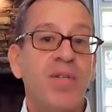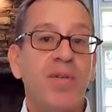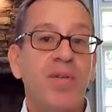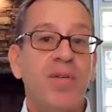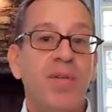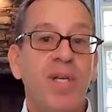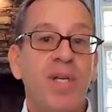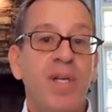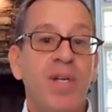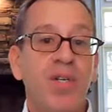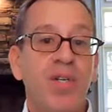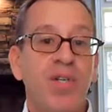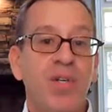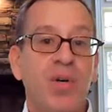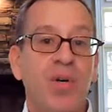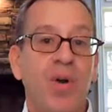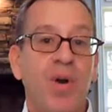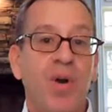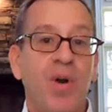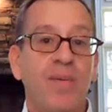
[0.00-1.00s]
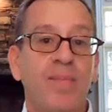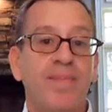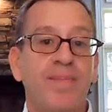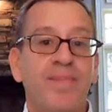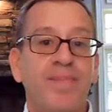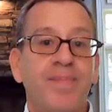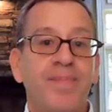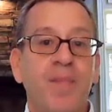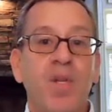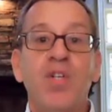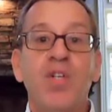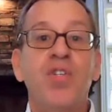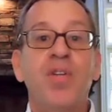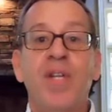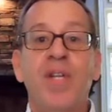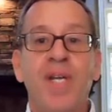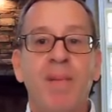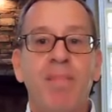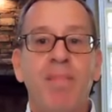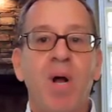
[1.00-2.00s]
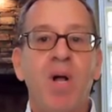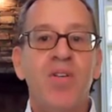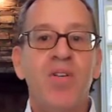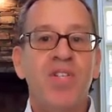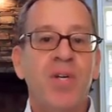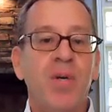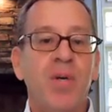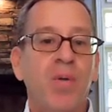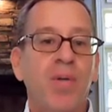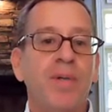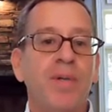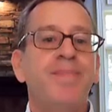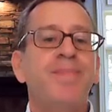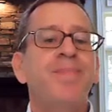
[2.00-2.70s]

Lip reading: to the insurer, to the policyholder.